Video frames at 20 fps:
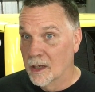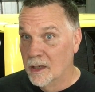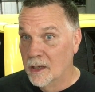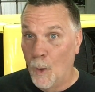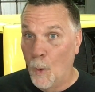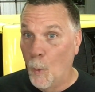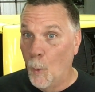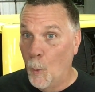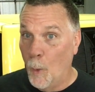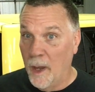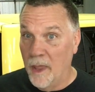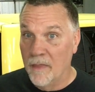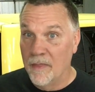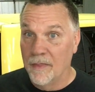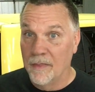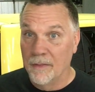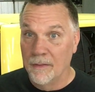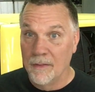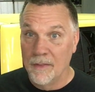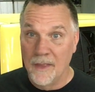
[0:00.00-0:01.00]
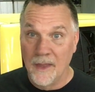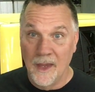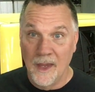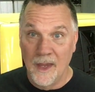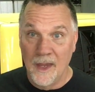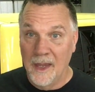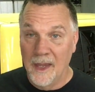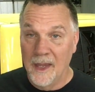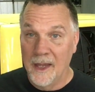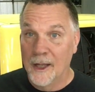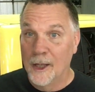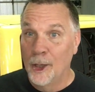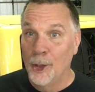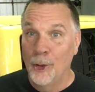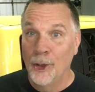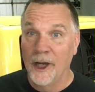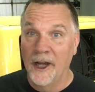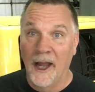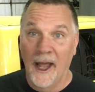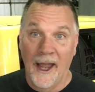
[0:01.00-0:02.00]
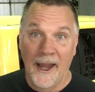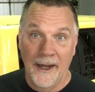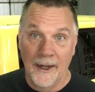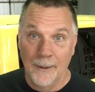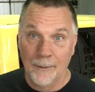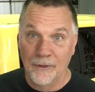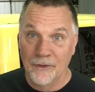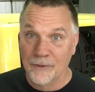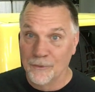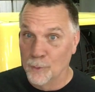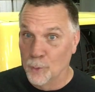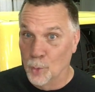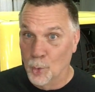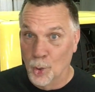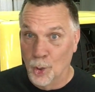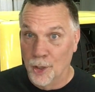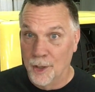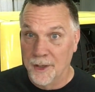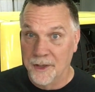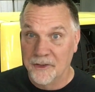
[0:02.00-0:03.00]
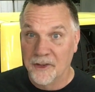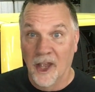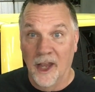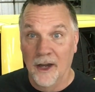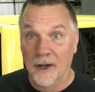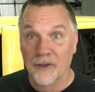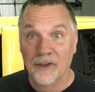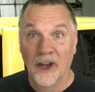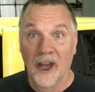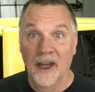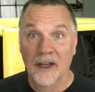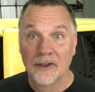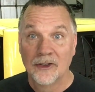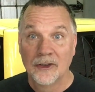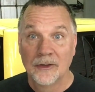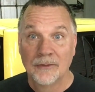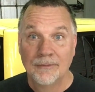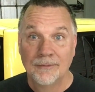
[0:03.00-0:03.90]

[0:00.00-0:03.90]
with the included items for the tire change.